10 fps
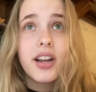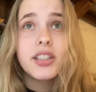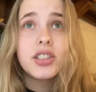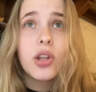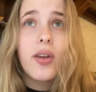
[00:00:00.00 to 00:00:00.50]

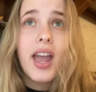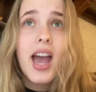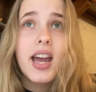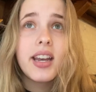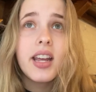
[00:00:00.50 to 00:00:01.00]
and so they
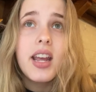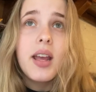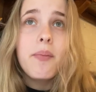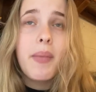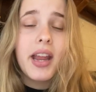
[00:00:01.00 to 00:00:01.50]
had
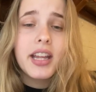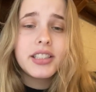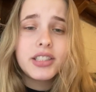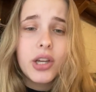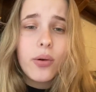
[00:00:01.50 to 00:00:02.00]
made
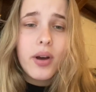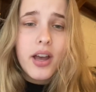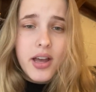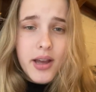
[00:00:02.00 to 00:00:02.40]
it so